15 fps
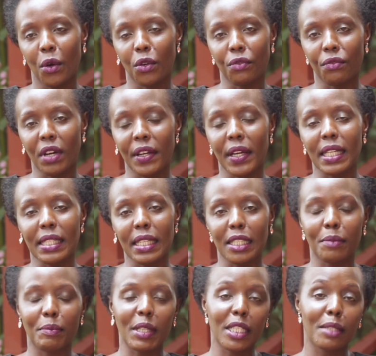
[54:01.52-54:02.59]
on various
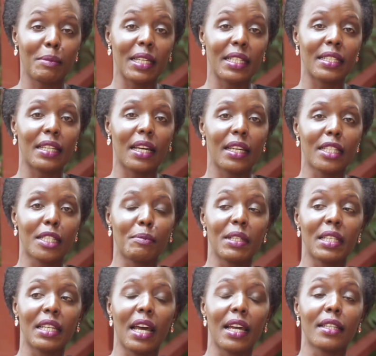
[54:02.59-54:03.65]
aspects, but it's
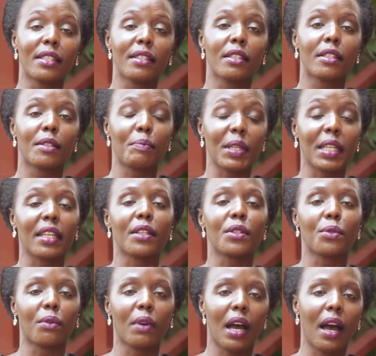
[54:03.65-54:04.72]
been nice speaking
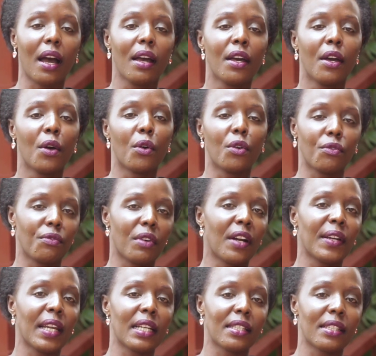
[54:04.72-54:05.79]
to her on
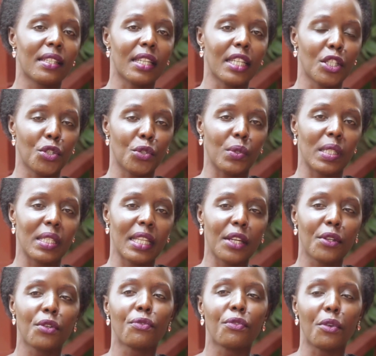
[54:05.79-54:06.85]
various issues.
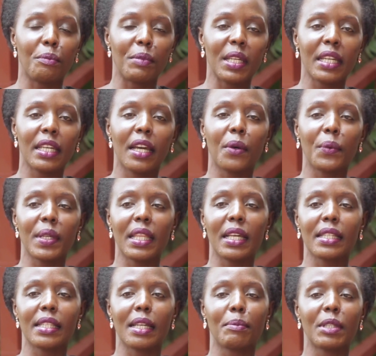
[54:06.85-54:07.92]
Thank you for being here with
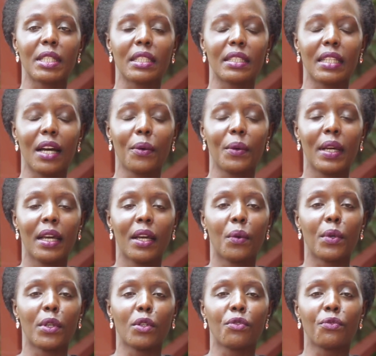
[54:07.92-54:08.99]
us up till now.
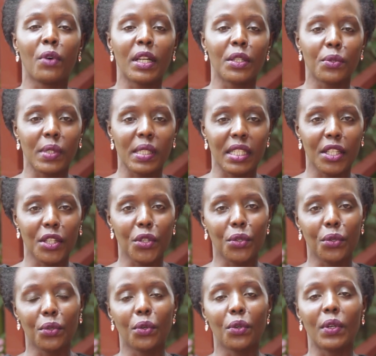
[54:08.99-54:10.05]
We look forward to seeing
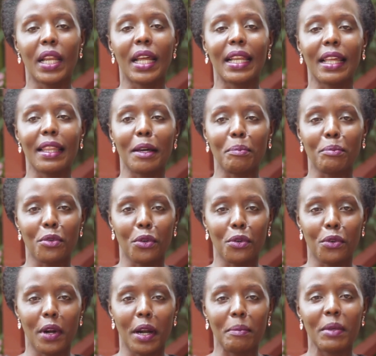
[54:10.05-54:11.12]
you on another
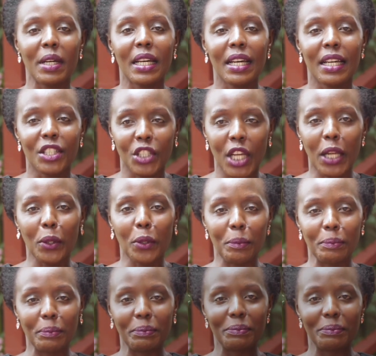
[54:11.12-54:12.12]
program. Shalom.